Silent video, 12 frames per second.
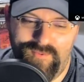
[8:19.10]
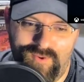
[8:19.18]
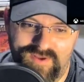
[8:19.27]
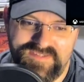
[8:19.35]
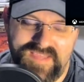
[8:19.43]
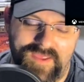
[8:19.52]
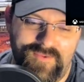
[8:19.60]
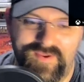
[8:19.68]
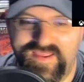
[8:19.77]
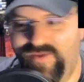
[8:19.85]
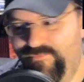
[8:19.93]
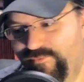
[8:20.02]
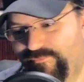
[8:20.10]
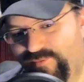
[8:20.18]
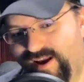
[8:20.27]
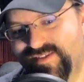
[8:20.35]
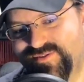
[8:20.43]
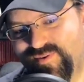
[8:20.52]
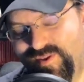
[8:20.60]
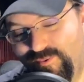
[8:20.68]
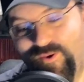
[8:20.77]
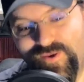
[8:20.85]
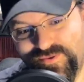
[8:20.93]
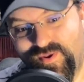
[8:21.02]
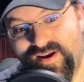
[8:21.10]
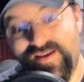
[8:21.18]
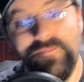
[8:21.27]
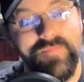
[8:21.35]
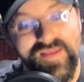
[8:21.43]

ones that you would give your friends when you always wanted to